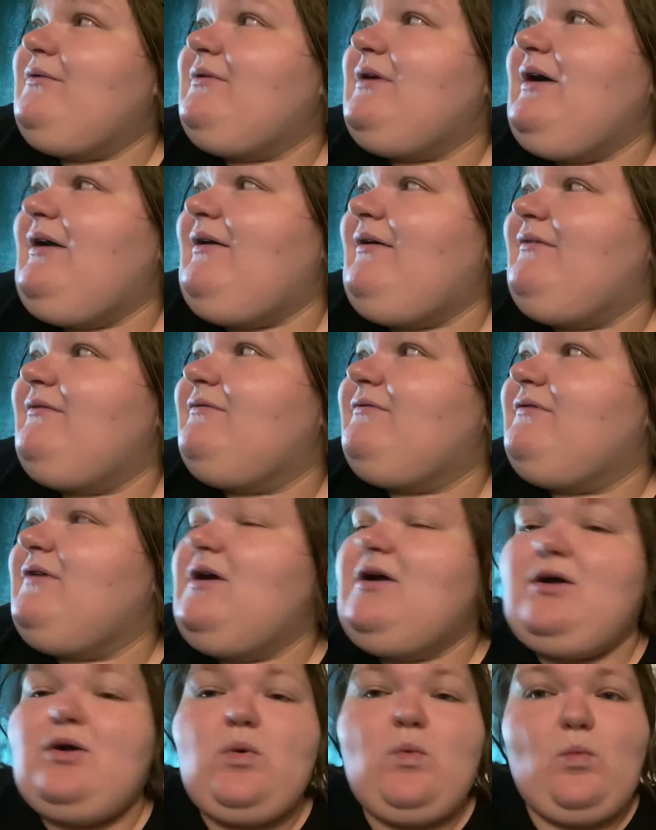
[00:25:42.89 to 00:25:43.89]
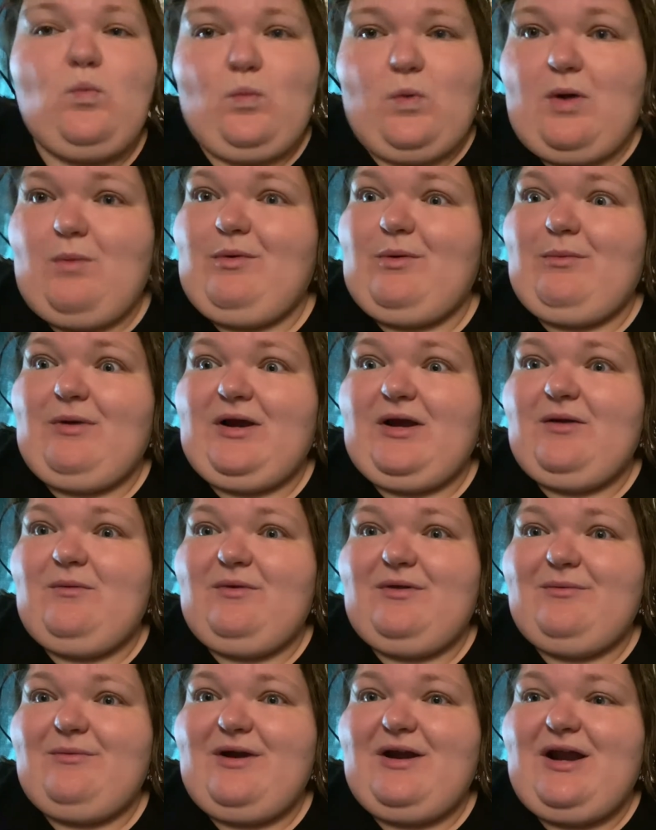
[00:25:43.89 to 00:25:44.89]
of what we're working
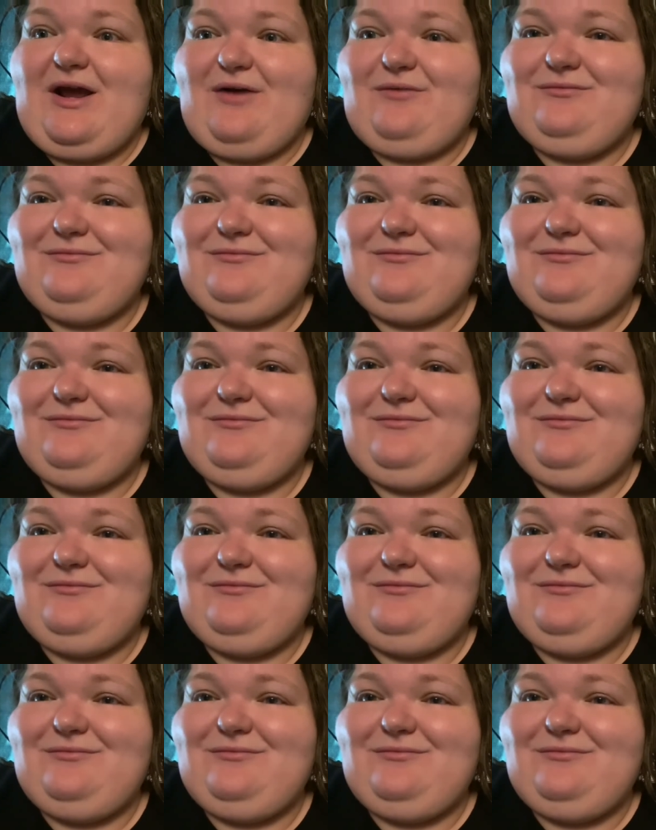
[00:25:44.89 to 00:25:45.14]
with right now.